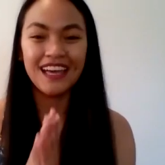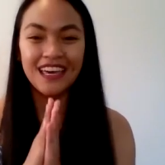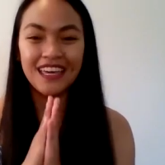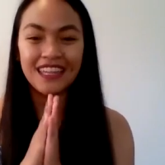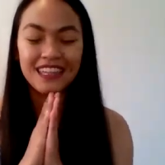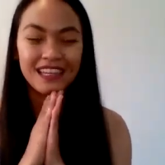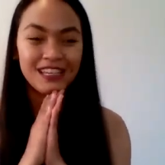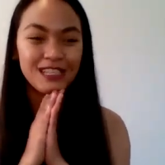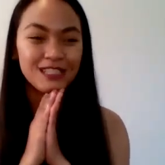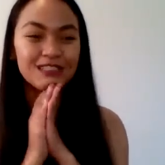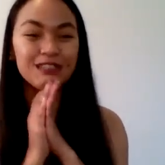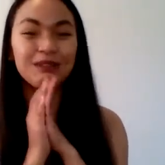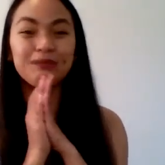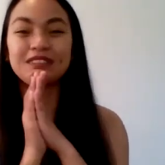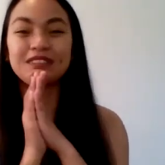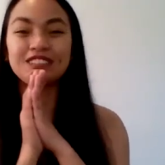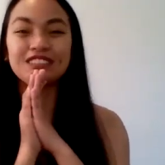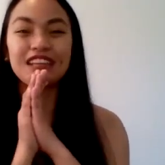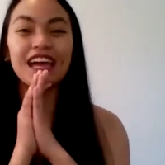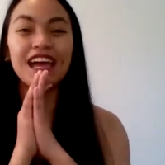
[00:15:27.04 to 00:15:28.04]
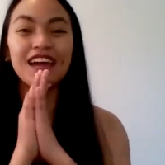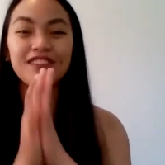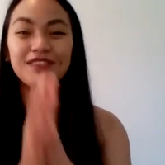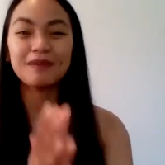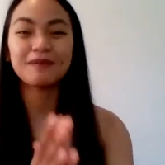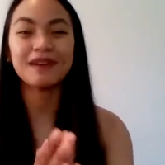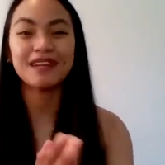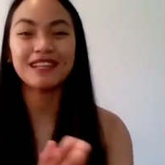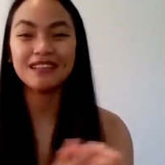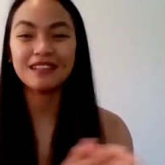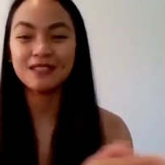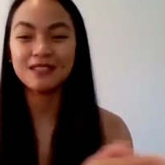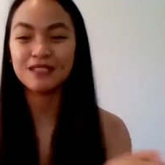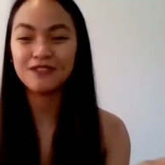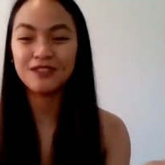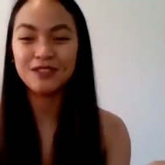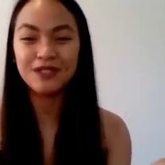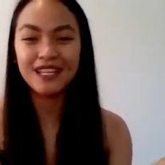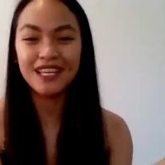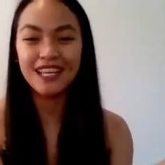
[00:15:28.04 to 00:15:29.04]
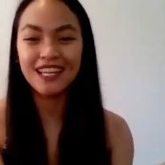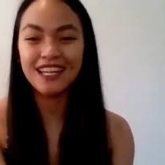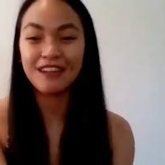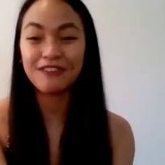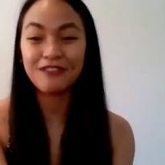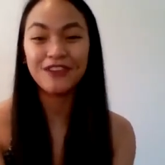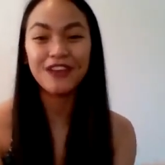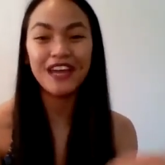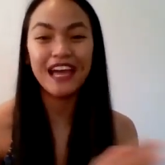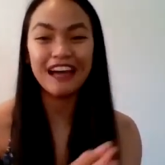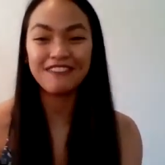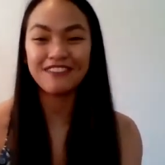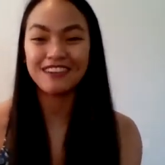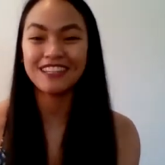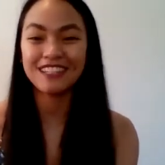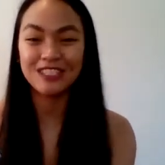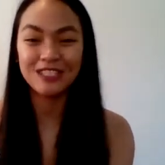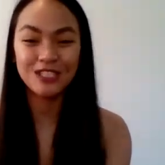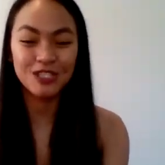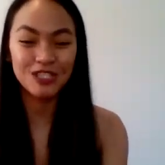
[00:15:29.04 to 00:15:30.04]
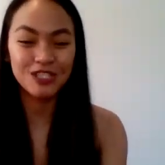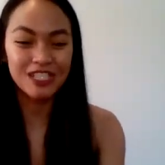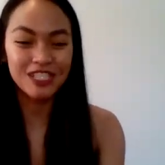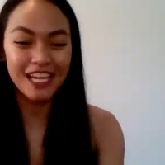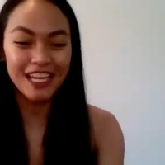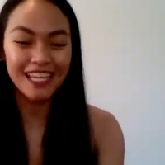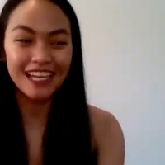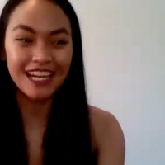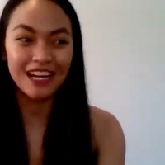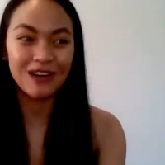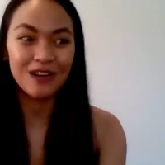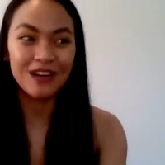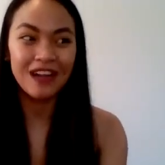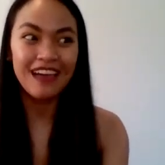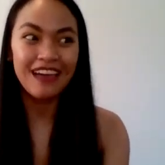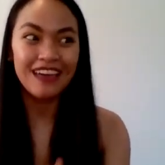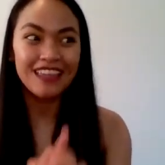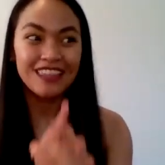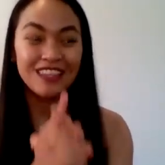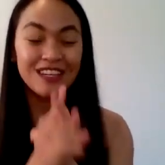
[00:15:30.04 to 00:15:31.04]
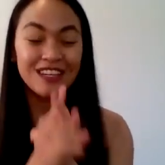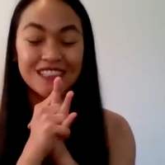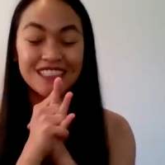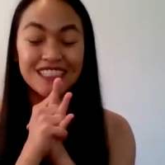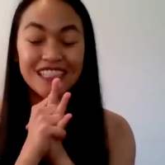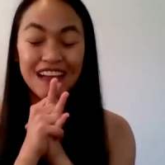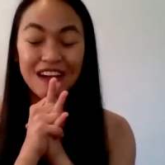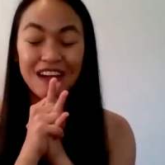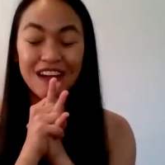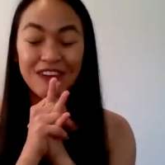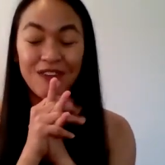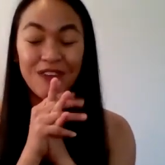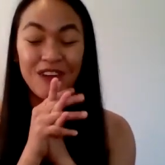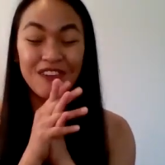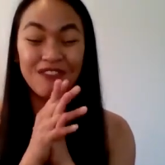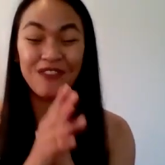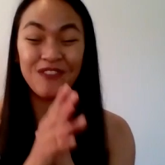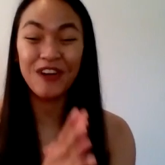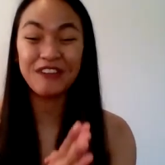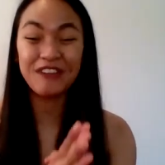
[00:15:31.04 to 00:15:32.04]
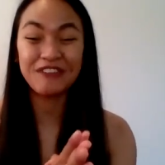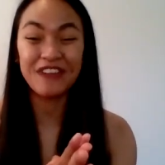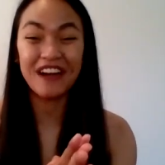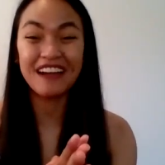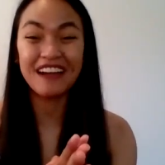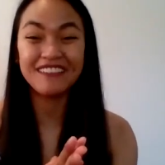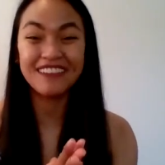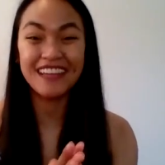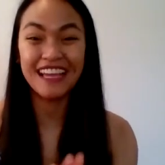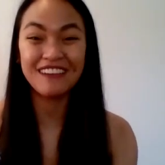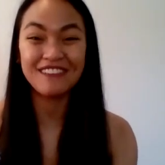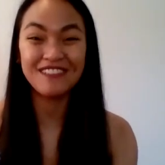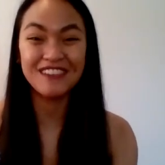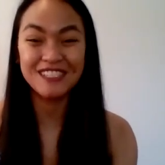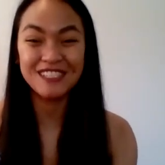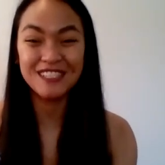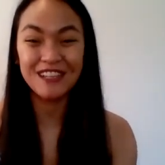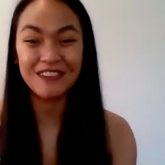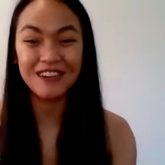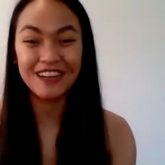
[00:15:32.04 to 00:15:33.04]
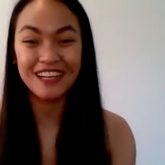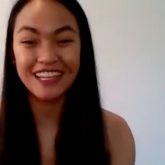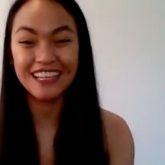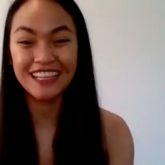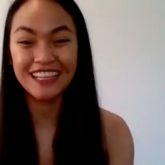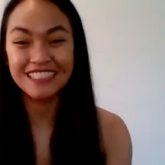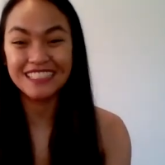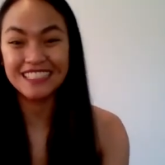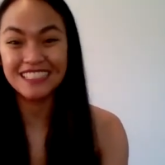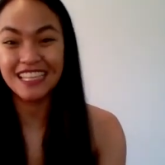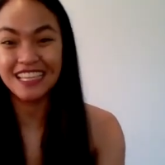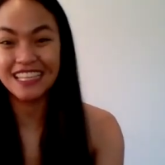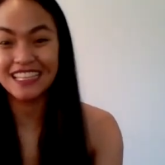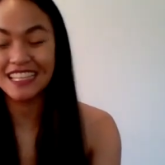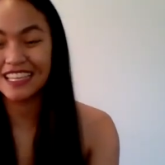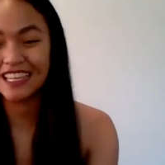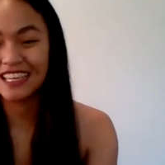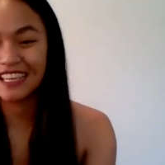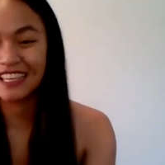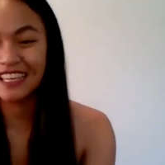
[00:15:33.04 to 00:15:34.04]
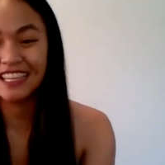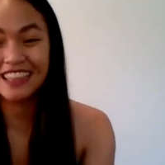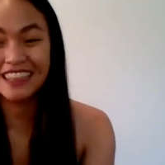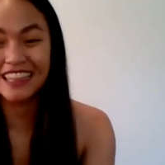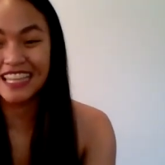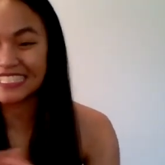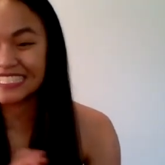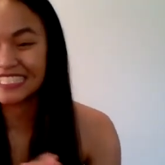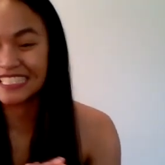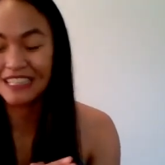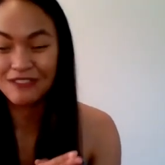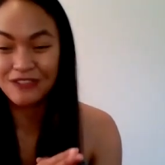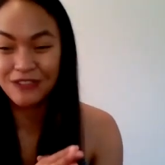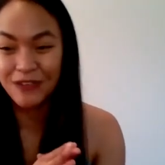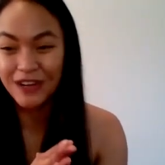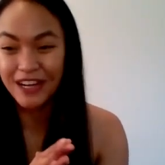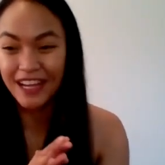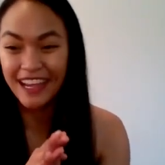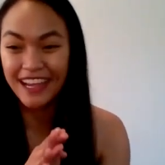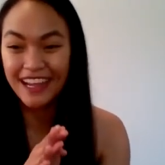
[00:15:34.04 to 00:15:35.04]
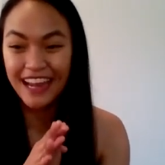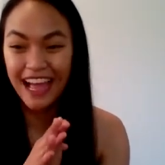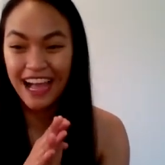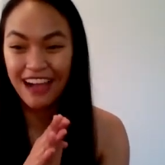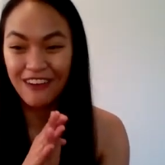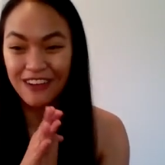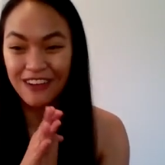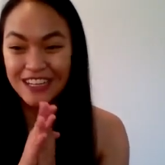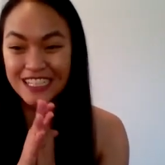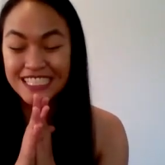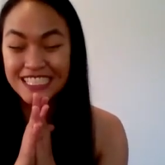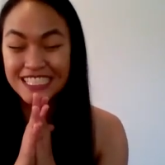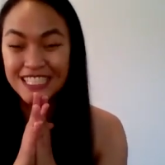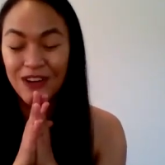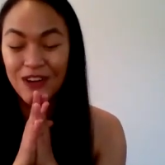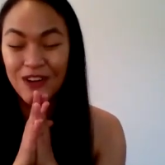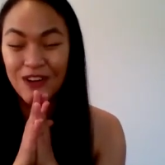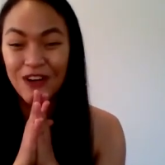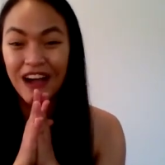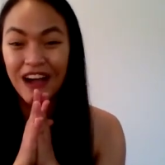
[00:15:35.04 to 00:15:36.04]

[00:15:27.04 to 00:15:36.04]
thank you so much to everybody who's viewed it. And if you haven't, you should check it out. There is 1.5K views already in less than 48 hours. So